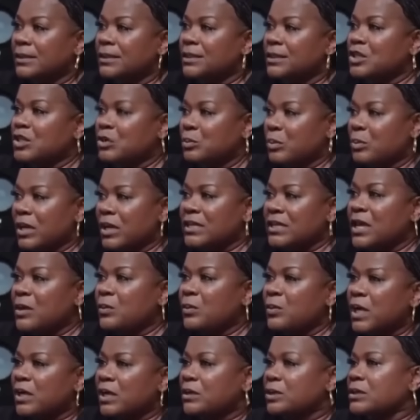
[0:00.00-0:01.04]
to break that
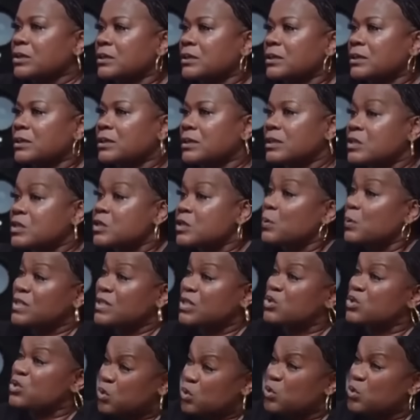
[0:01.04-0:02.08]
record. So is
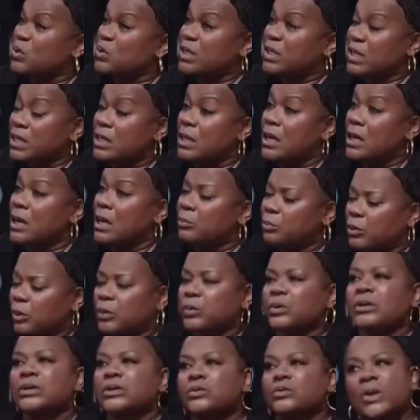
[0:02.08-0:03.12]
it truly a
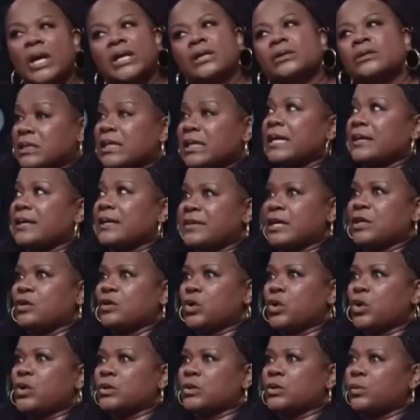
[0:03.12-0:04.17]
broken record? Yeah, that'll
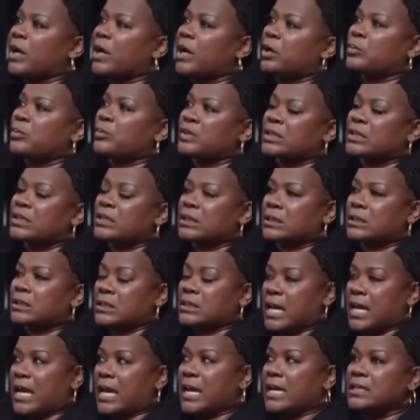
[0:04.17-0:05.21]
go in the record books
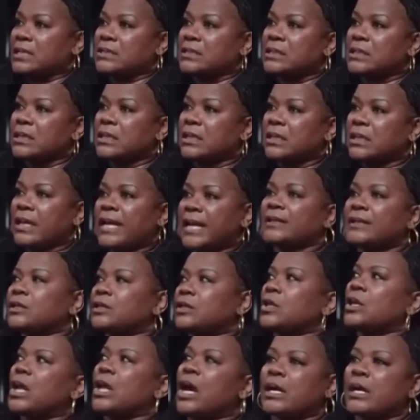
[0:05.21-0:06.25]
as
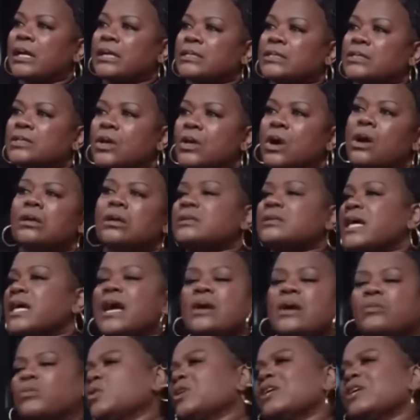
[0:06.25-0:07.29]
Caitlin Clark is the
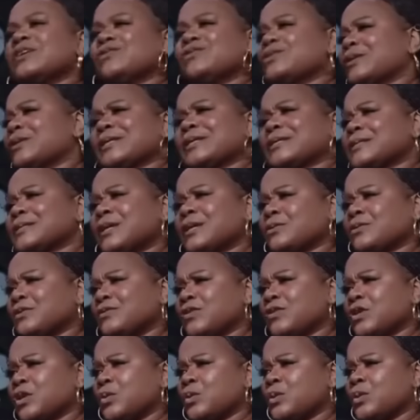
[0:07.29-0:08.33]
all-time, whatever it is. I don't
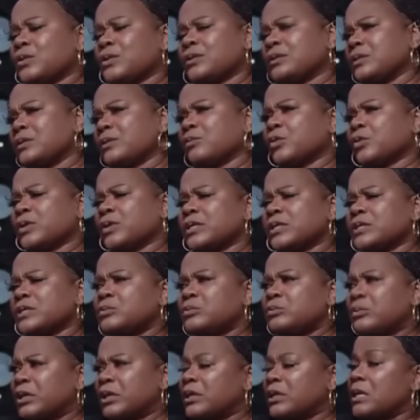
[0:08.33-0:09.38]
even know what the number is,
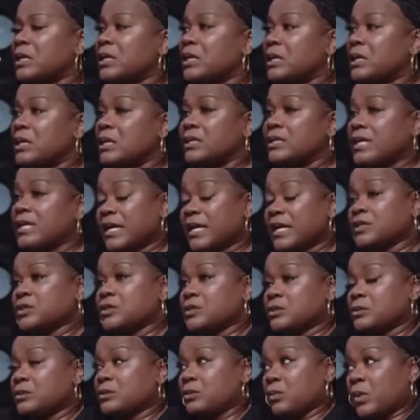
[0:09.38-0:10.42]
but that's
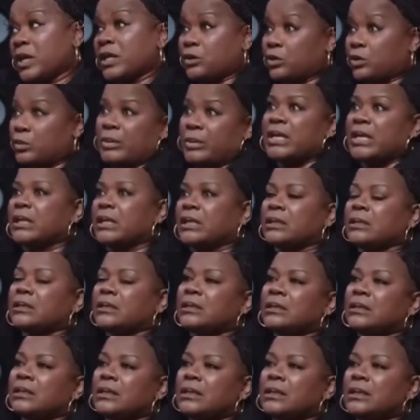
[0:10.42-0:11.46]
the way it'll be.
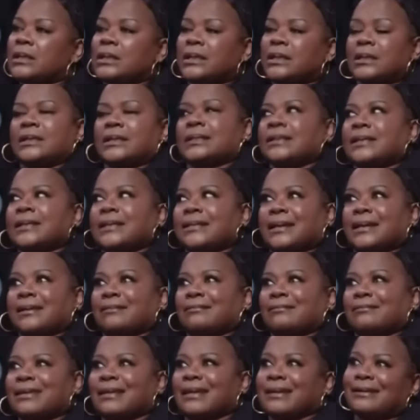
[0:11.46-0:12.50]
And, and I
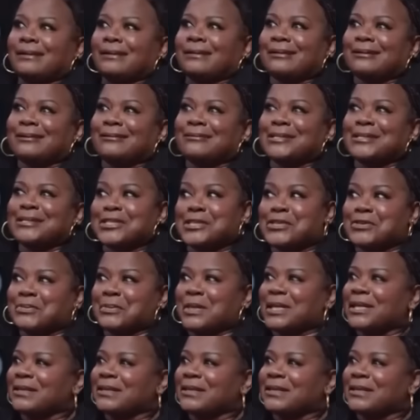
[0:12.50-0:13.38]
don't think it should be.